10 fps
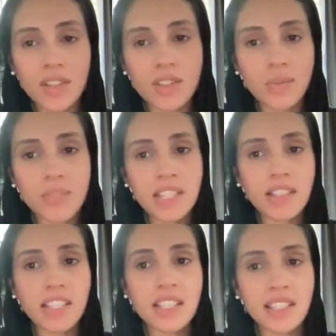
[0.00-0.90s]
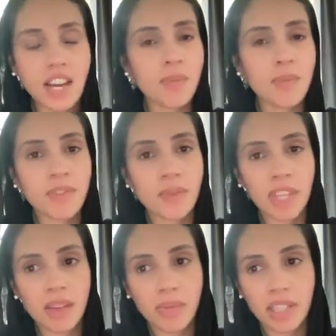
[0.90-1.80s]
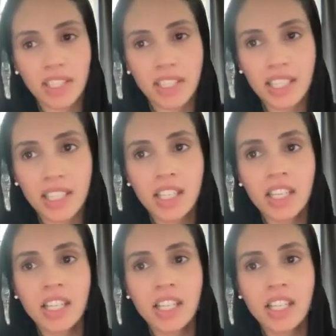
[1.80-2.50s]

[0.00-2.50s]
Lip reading: So resilience comes from the ability